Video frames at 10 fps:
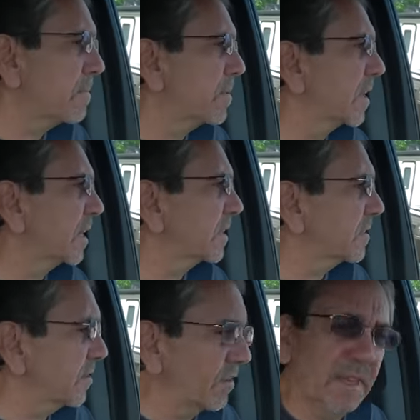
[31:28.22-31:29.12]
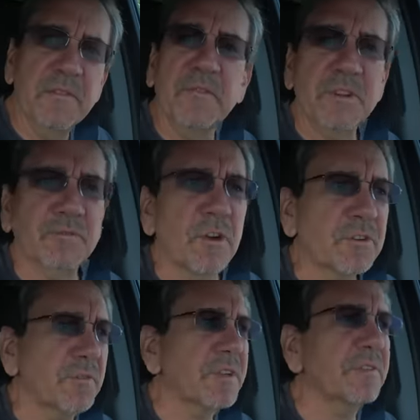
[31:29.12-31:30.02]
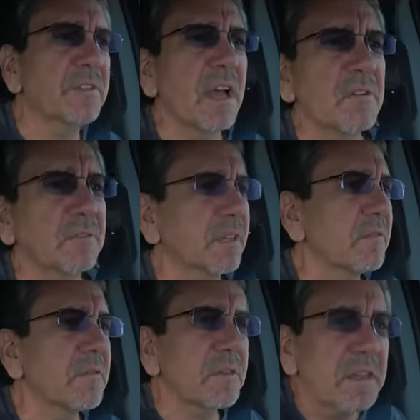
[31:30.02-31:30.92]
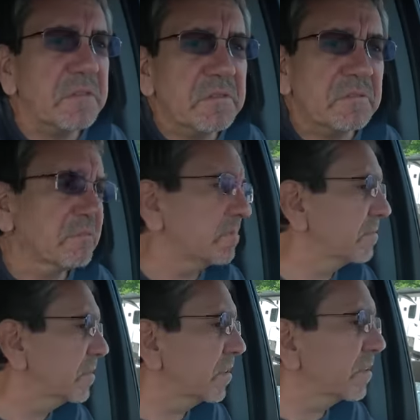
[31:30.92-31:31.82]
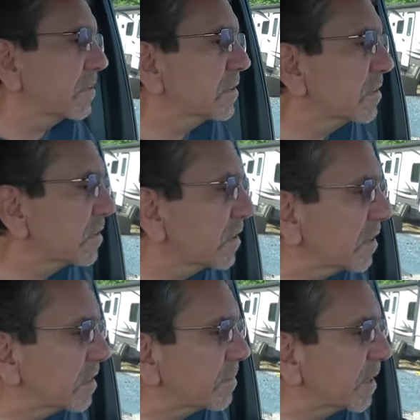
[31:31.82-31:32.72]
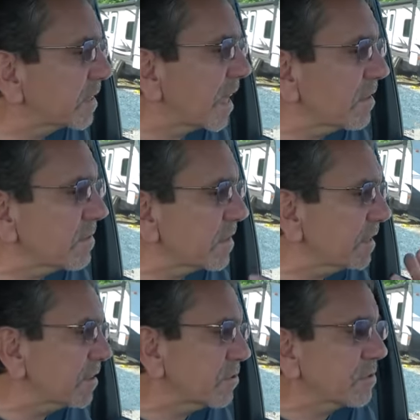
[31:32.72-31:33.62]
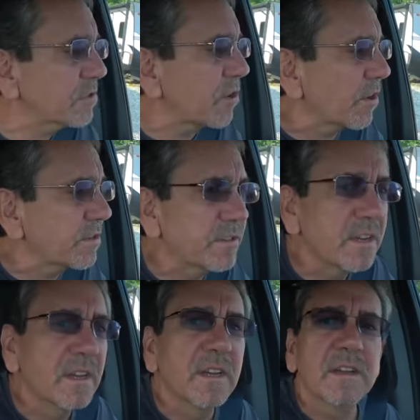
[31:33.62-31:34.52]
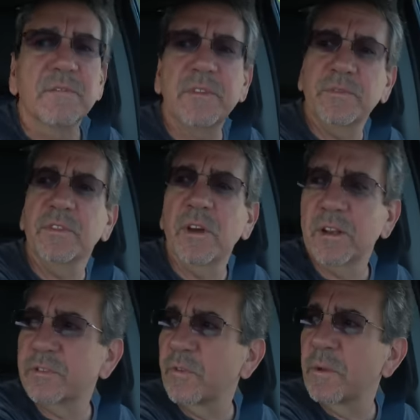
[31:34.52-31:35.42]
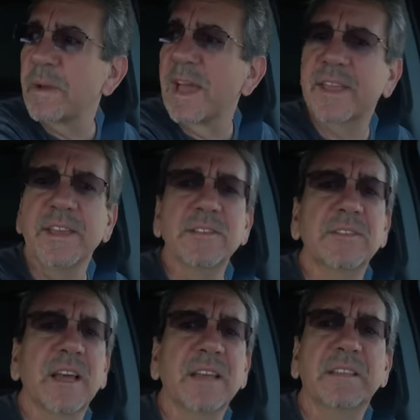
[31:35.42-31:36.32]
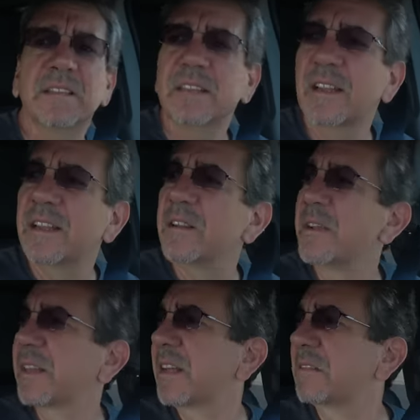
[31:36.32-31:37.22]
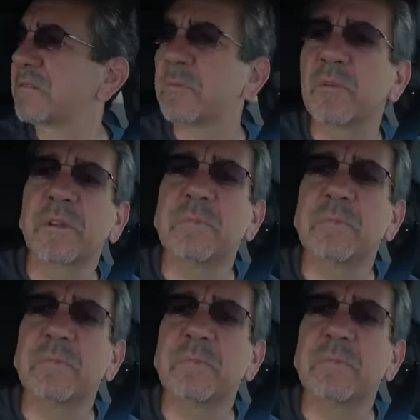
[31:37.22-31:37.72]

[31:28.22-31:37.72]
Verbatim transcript: But, you know, the infrastructure is sound, everything is, you know, good. But I don't think they should charge $50 for a backing site in an area that, to put